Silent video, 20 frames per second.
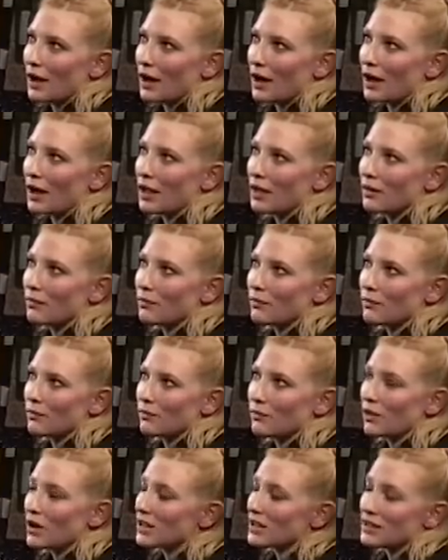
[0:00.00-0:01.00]
I
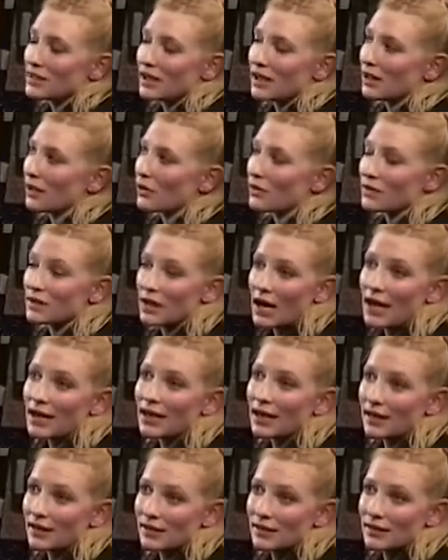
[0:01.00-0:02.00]
went to see a lot of
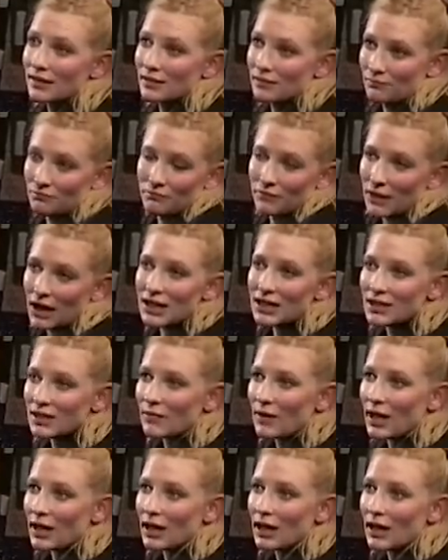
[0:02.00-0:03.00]
psychics in
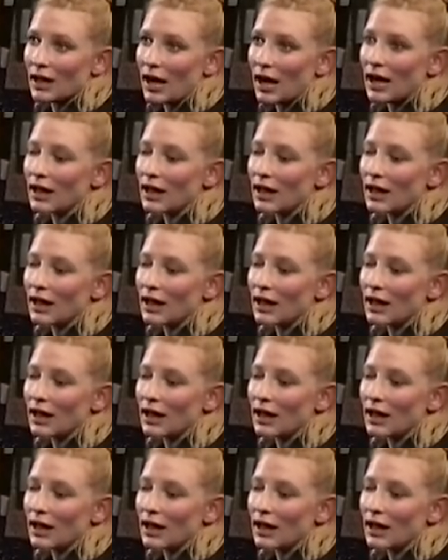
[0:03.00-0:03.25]
Savannah,